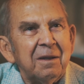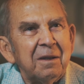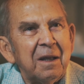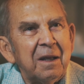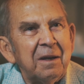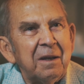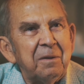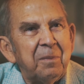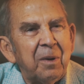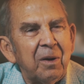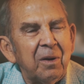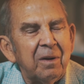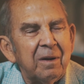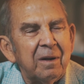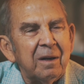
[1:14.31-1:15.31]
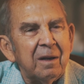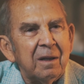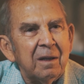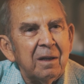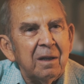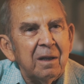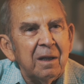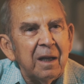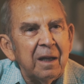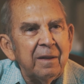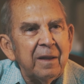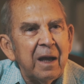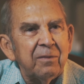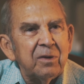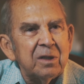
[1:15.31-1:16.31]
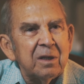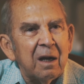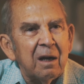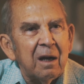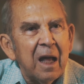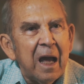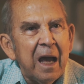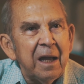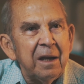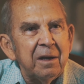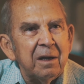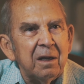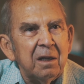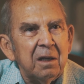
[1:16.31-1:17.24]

and it burned. And that was our light.